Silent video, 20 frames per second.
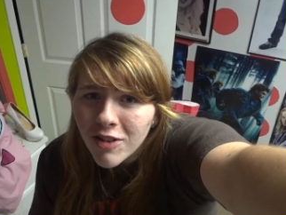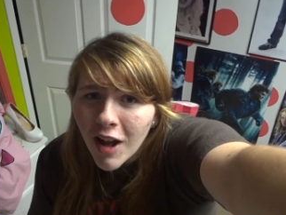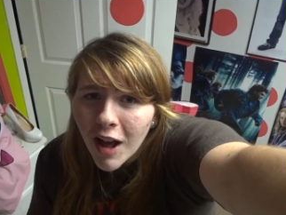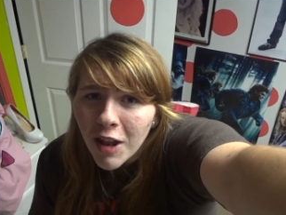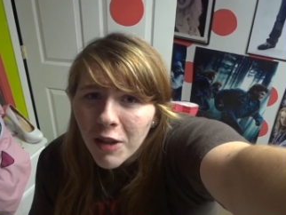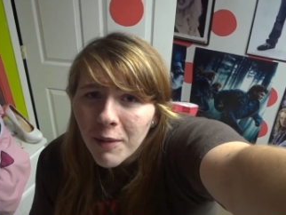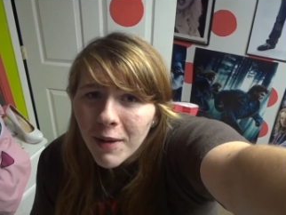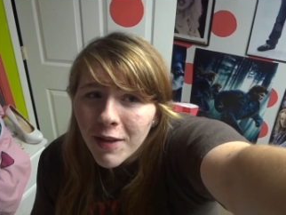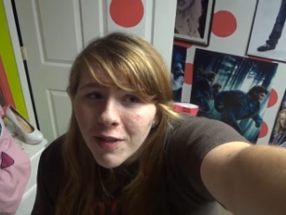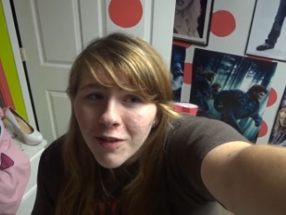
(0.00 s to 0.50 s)
all
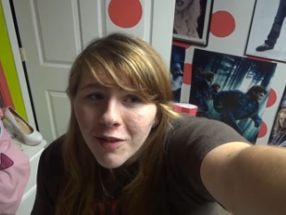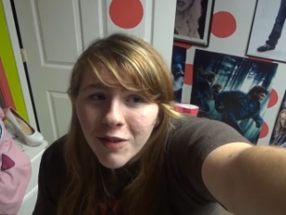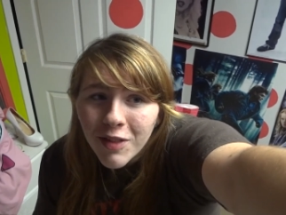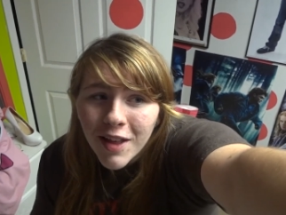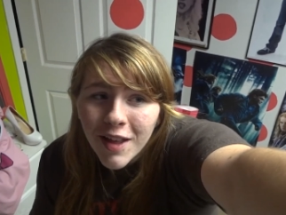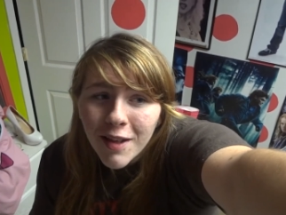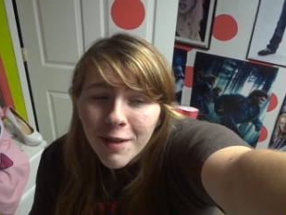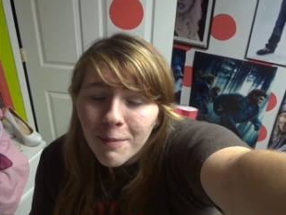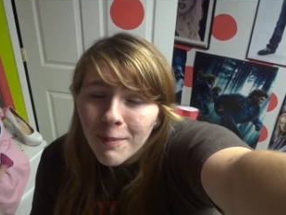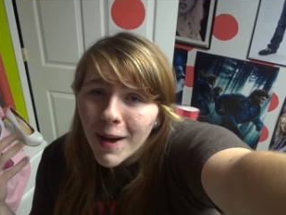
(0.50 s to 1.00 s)
the way through
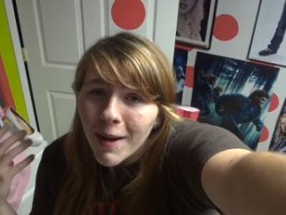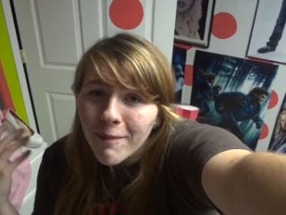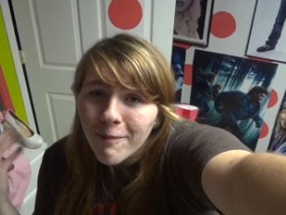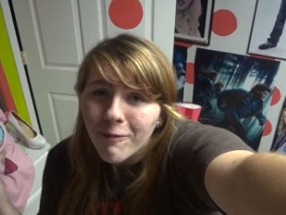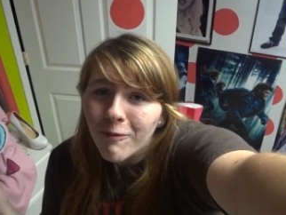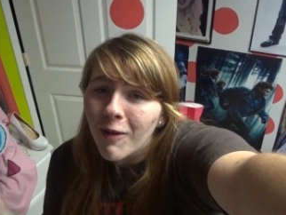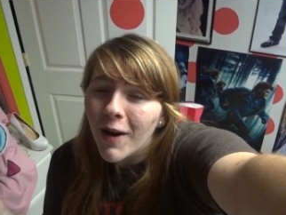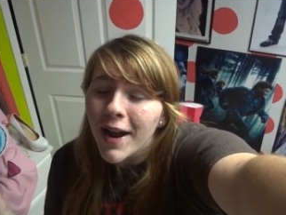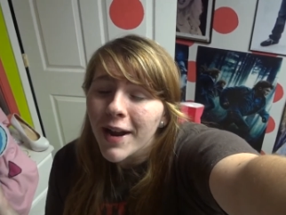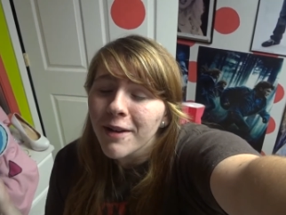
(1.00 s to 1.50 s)
this, my
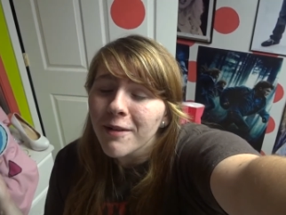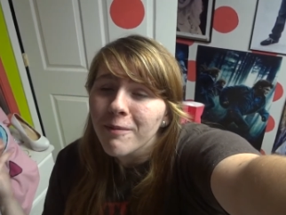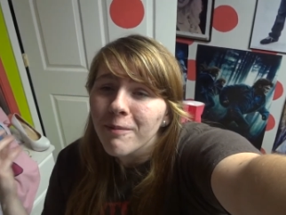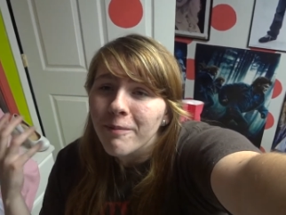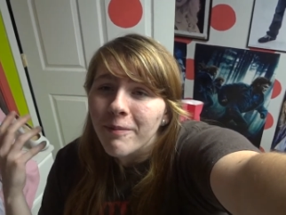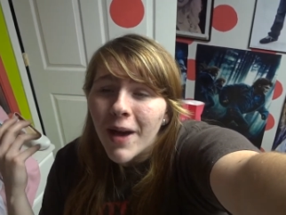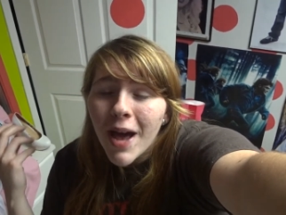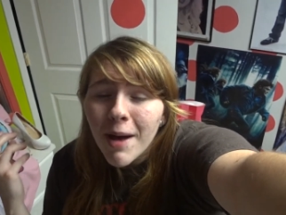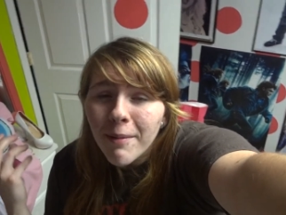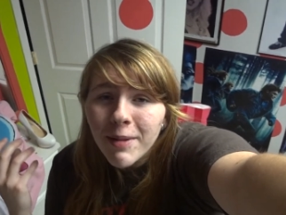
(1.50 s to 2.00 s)
random
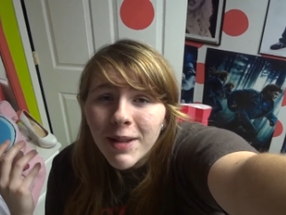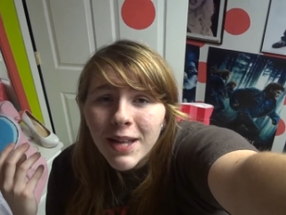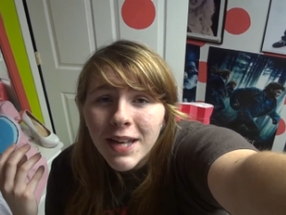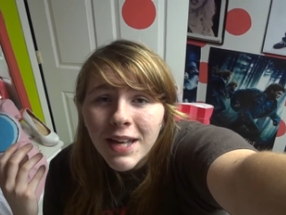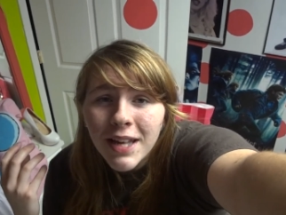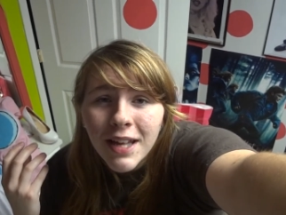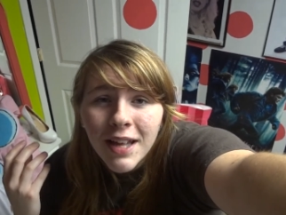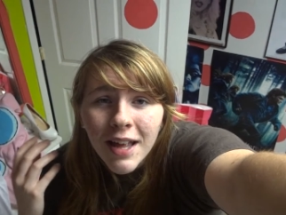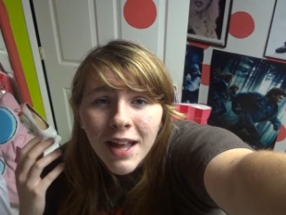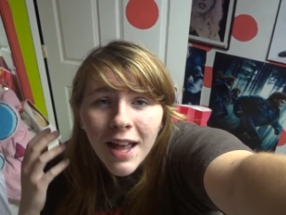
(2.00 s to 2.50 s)

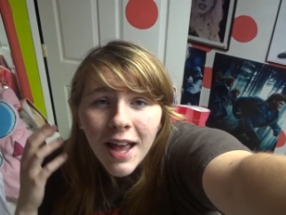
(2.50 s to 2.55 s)
babbling.